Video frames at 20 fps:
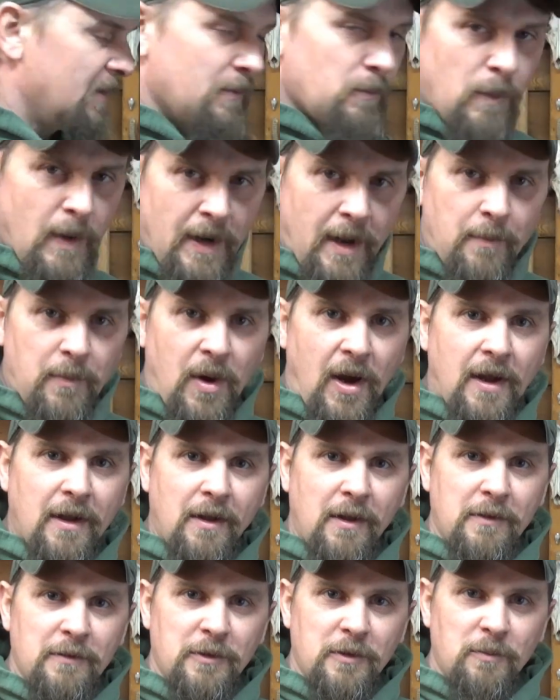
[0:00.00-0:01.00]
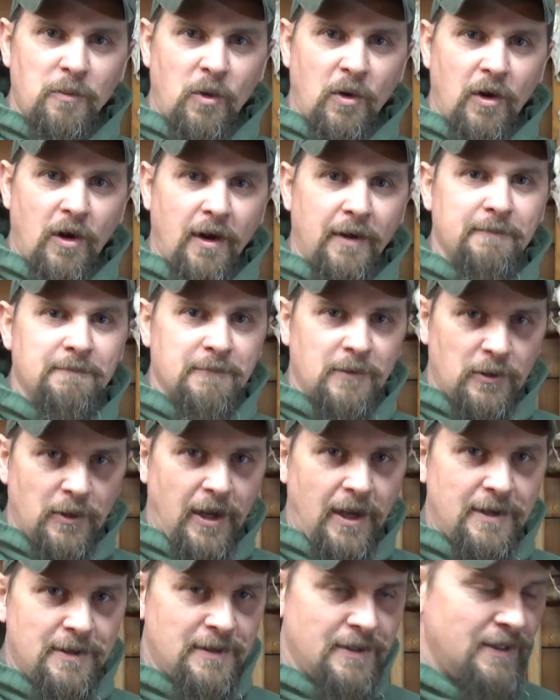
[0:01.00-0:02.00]
why not pile a little more on,
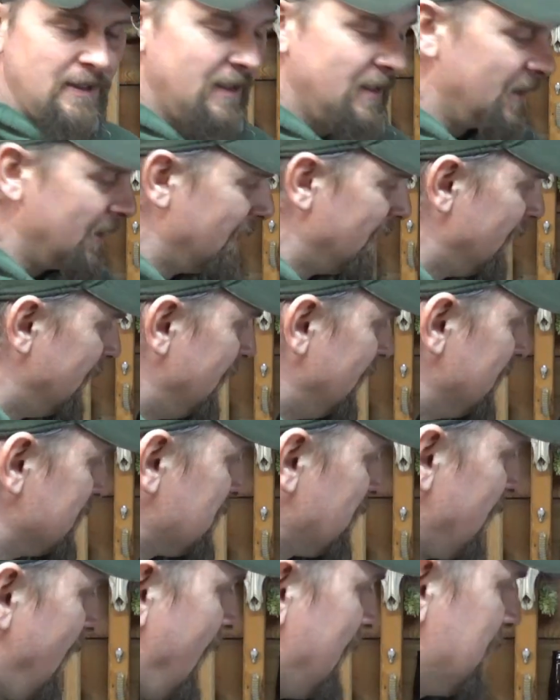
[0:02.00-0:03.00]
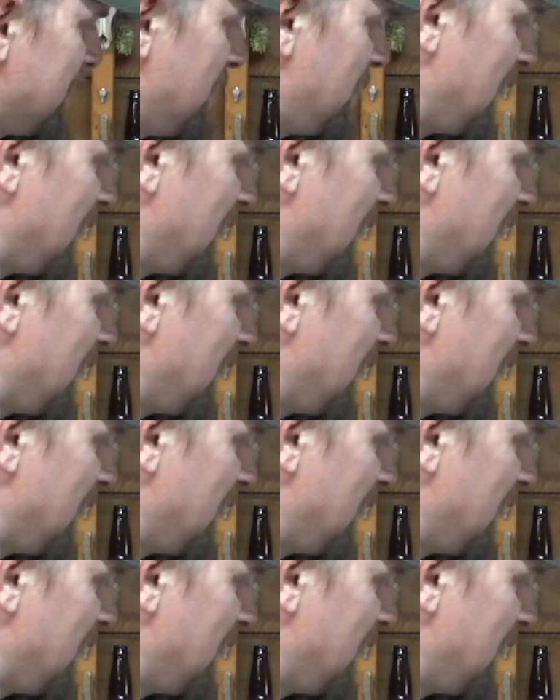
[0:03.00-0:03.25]
okay? So yeah, the